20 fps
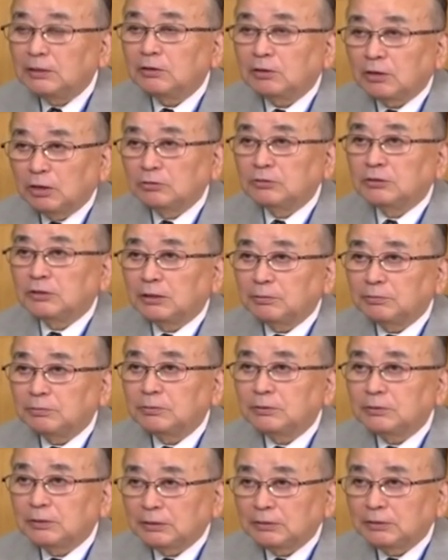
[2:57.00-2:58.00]
and the
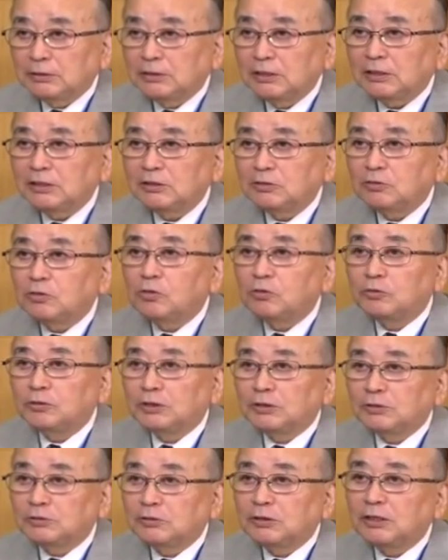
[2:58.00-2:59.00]
concept. Like that is called
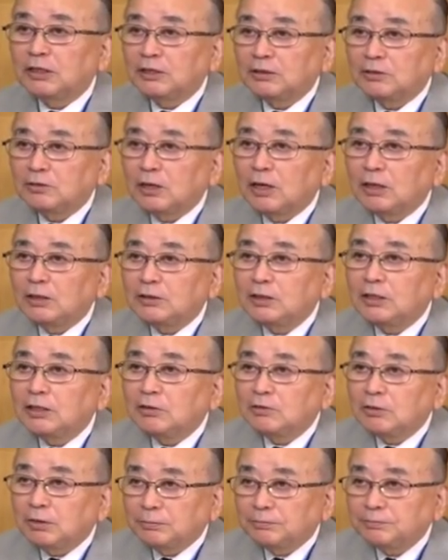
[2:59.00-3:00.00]
the today
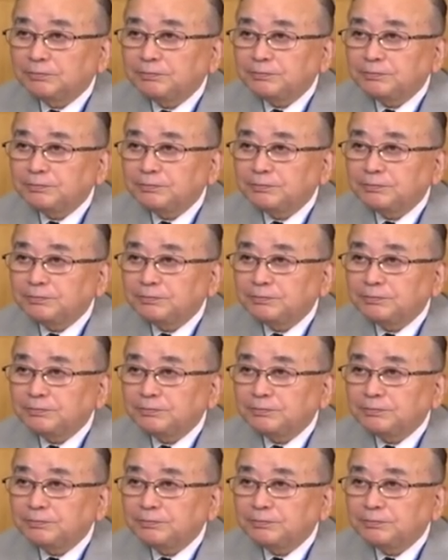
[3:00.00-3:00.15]
ethical.